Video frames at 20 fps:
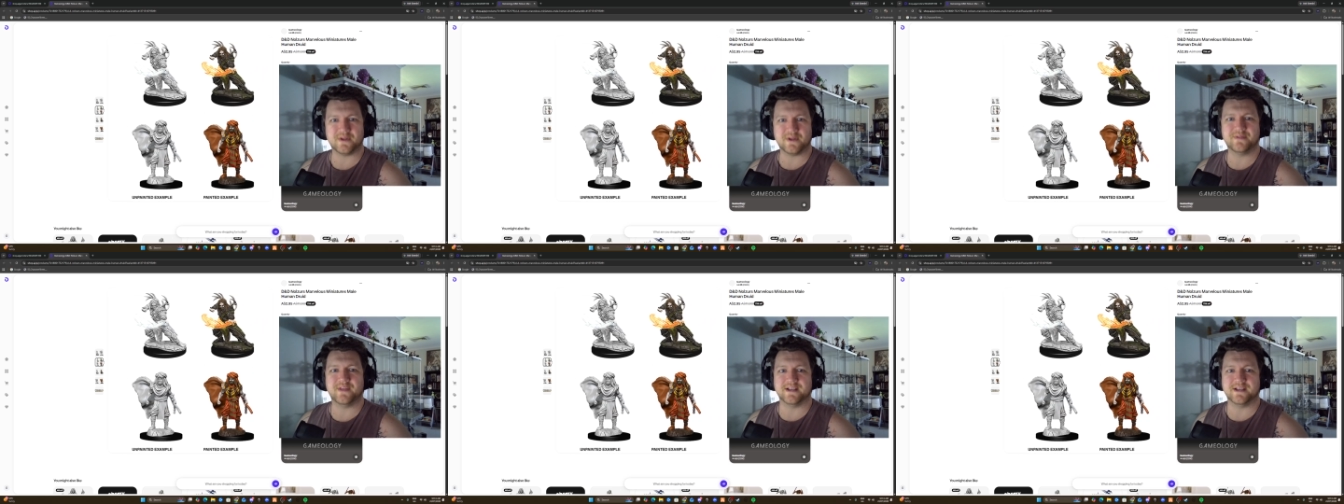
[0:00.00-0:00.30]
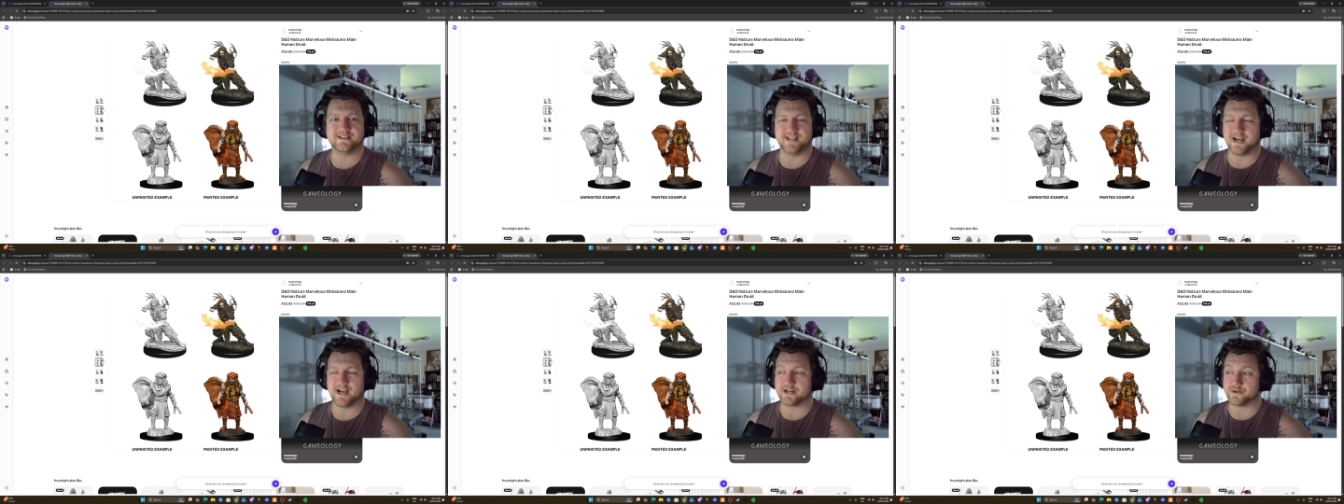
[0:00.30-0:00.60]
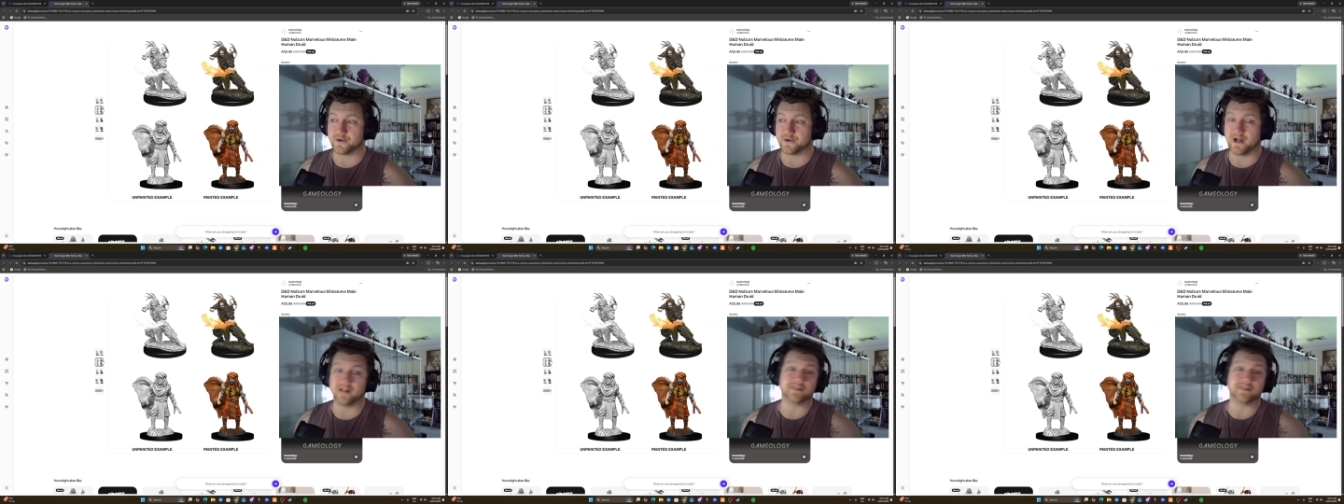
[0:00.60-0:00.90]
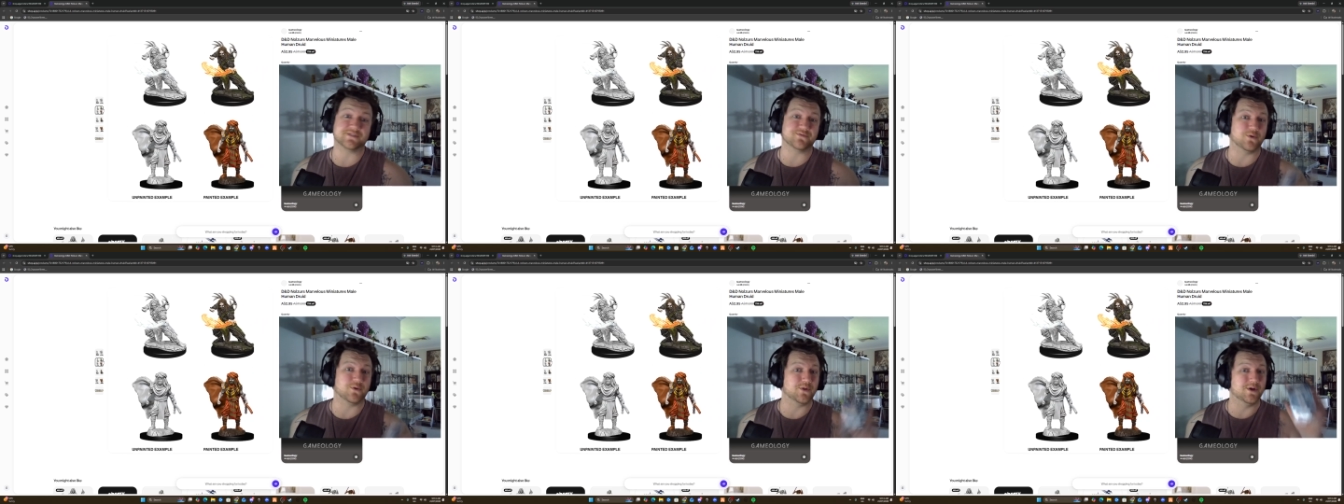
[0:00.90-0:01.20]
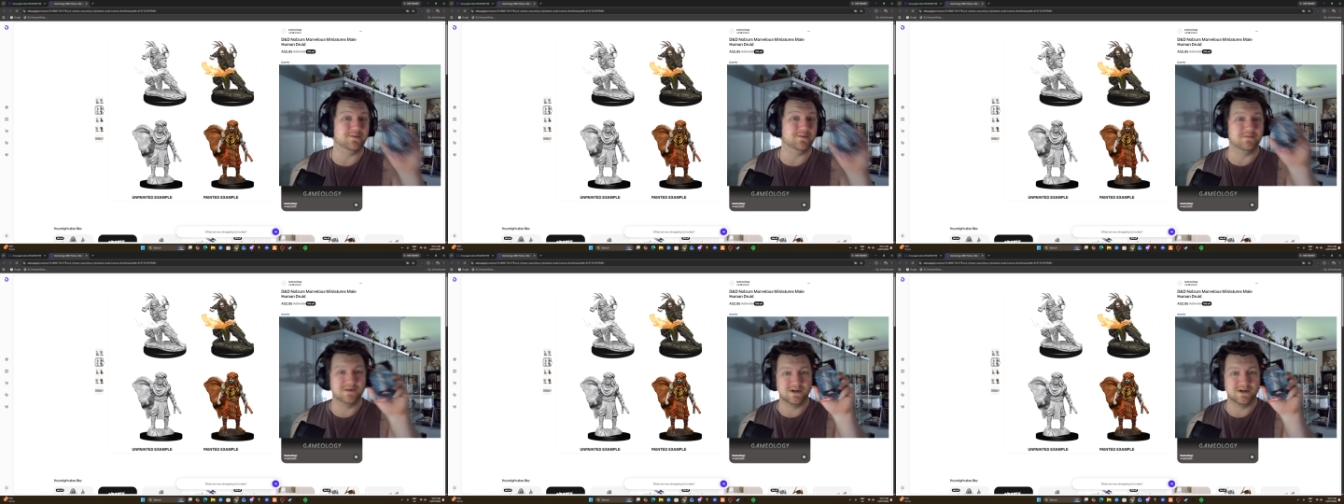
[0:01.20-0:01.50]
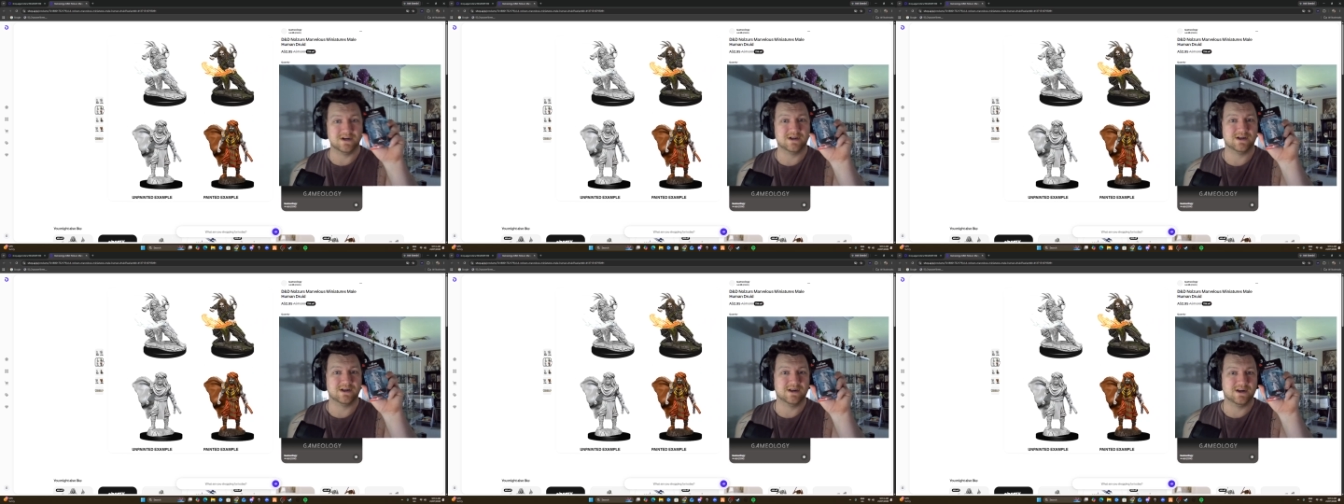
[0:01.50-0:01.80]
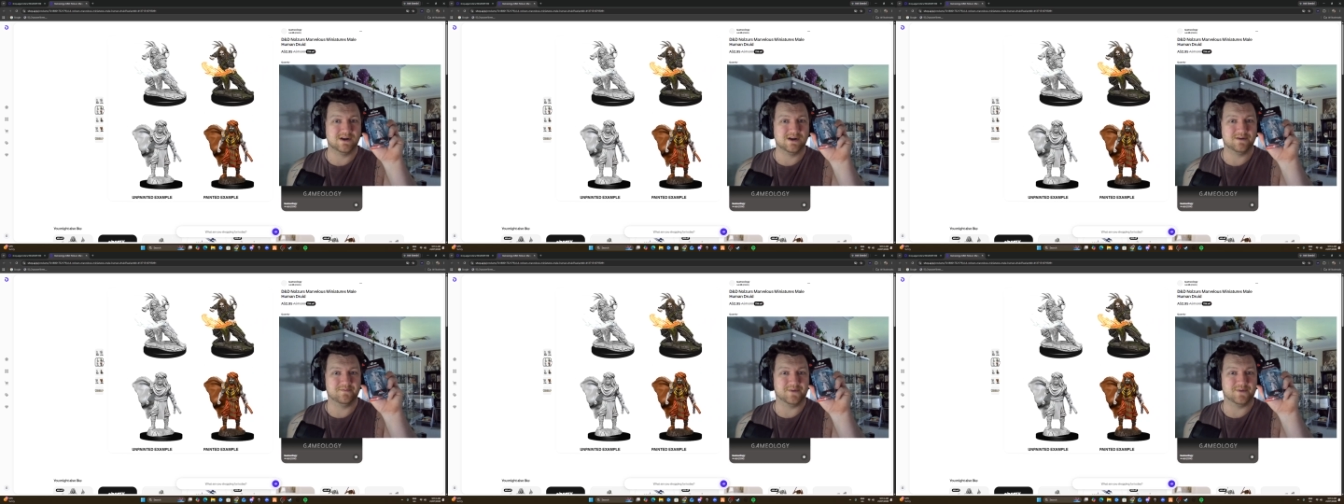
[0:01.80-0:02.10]
There's the actual colors for them.
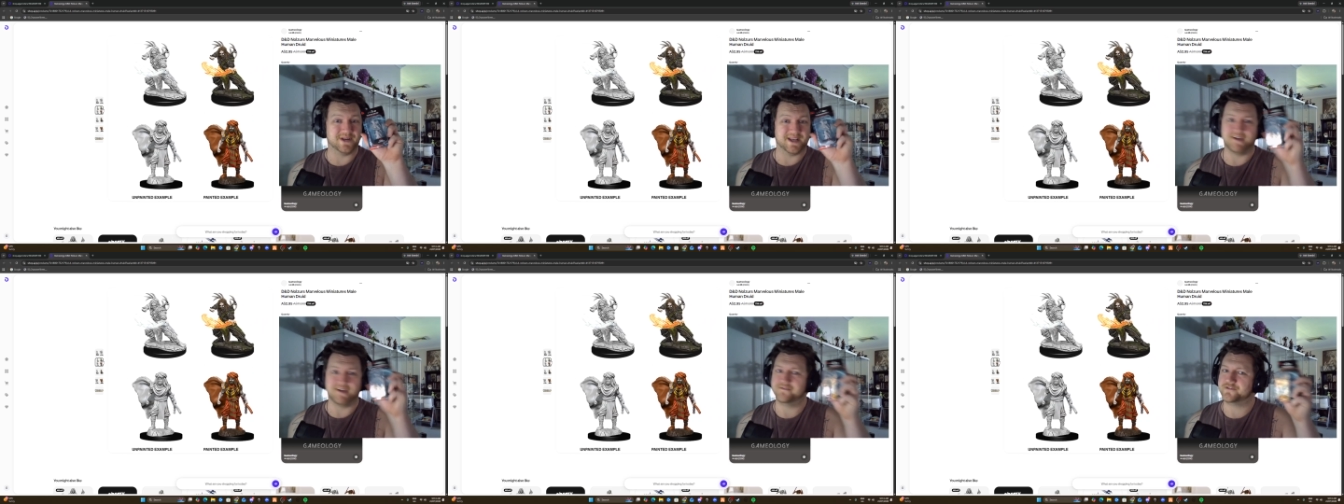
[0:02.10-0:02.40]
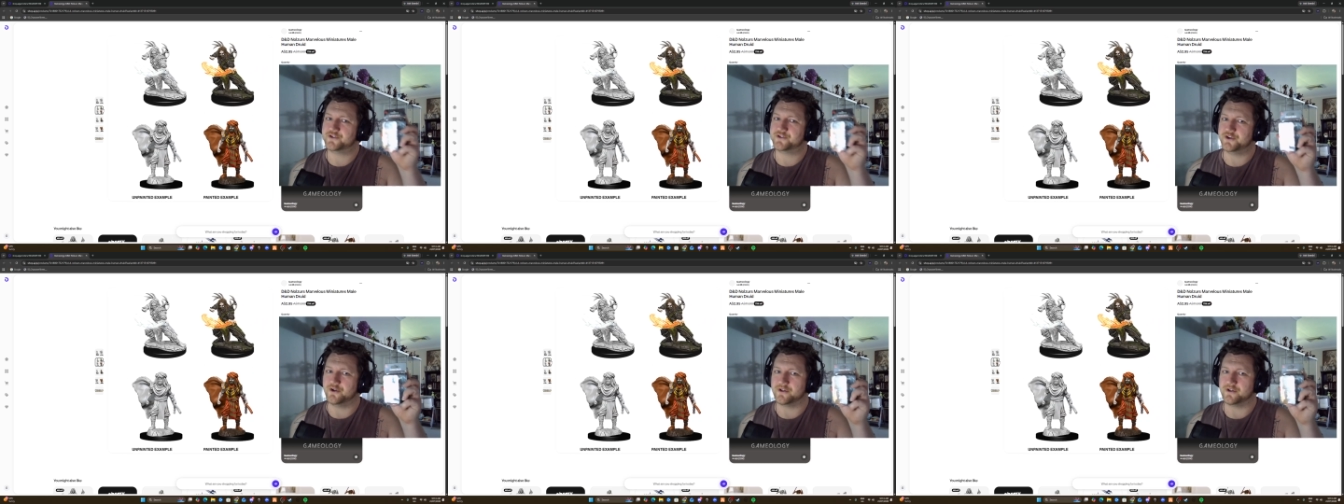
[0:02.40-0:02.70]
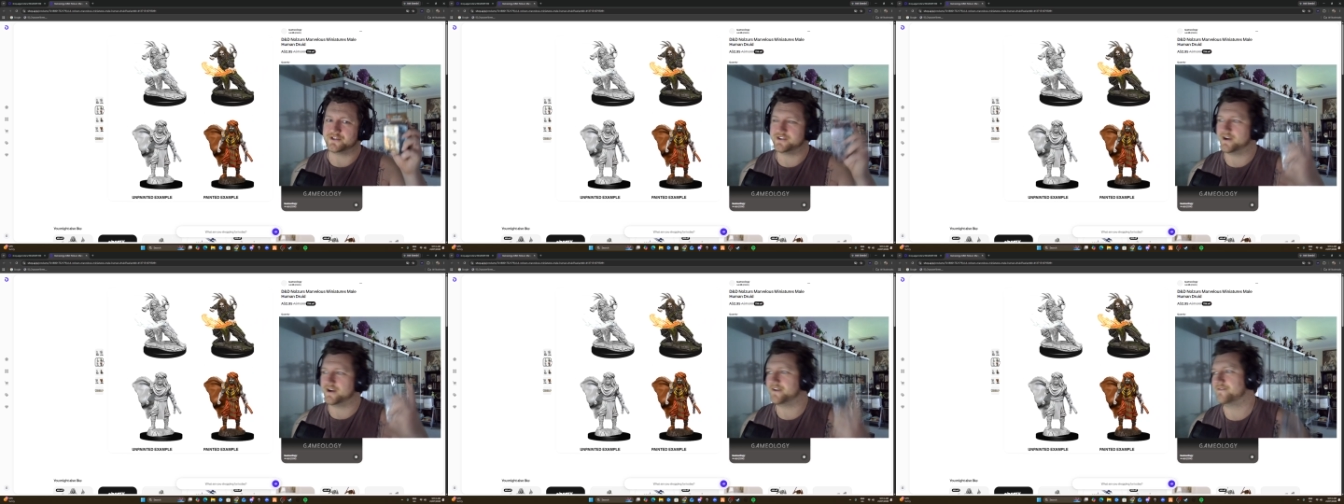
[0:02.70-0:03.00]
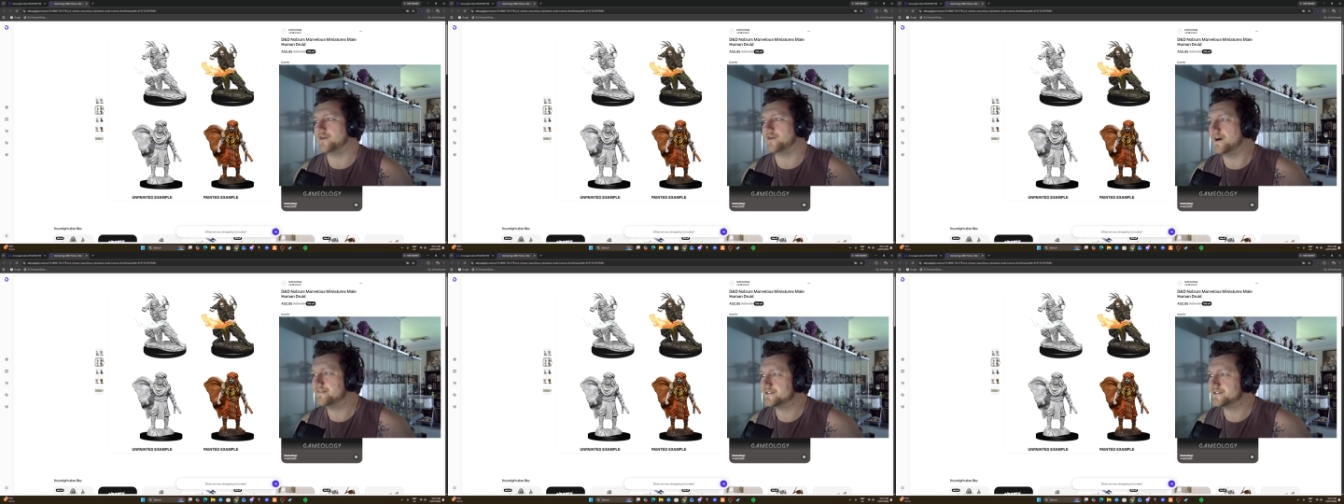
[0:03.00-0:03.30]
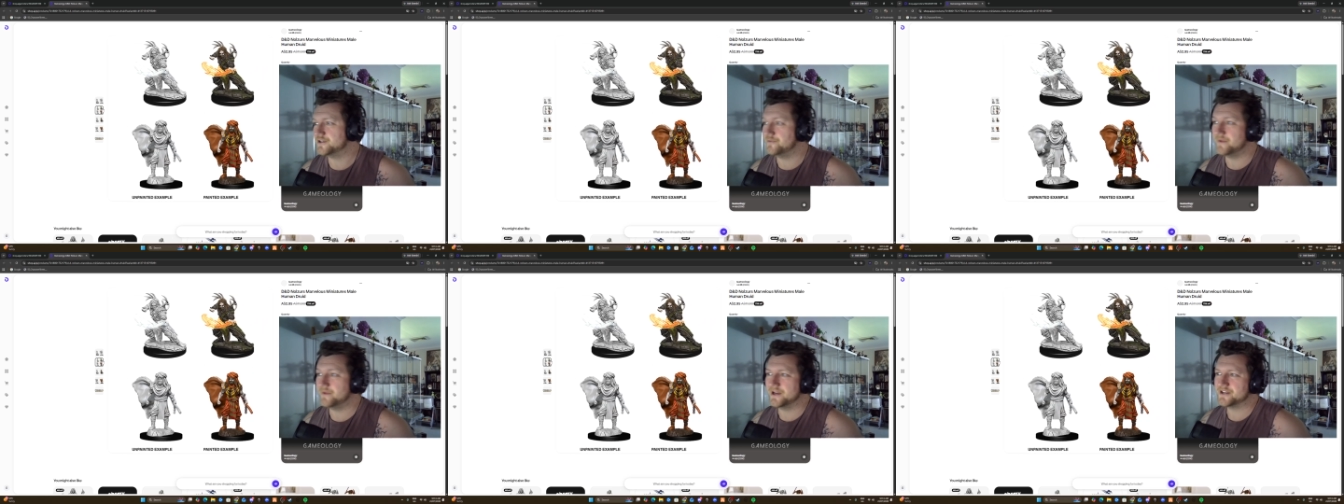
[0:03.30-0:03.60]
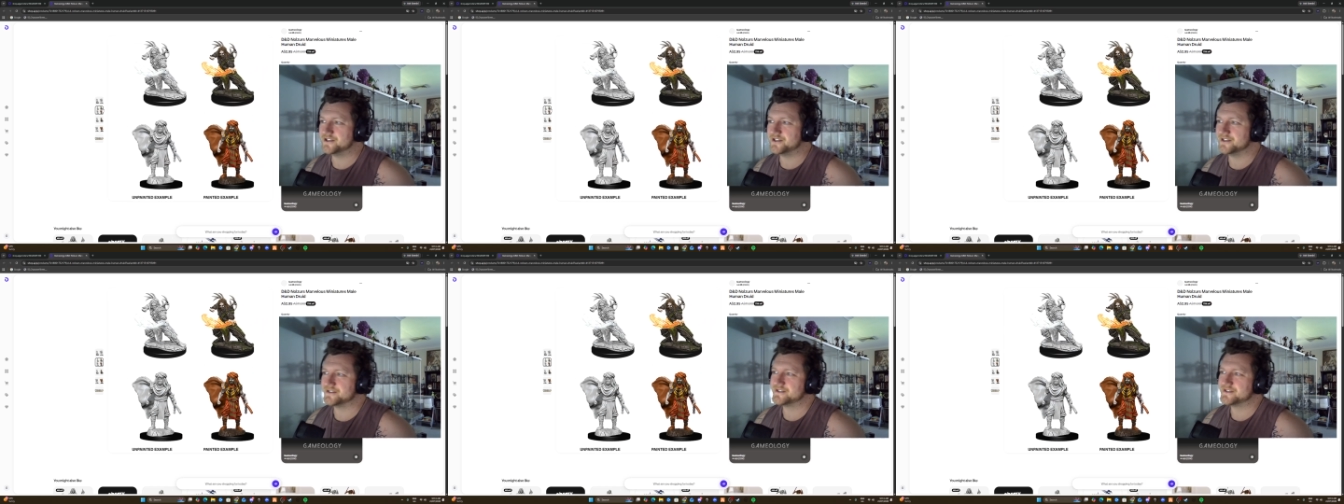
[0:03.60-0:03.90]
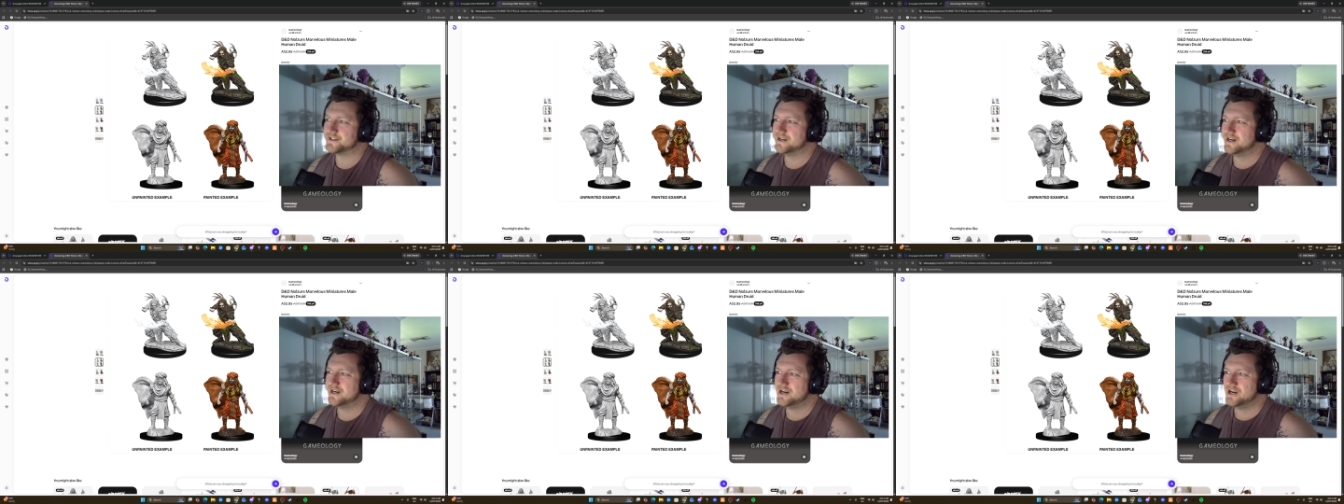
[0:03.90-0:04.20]
But again, for $2.95 for 2 miniatures,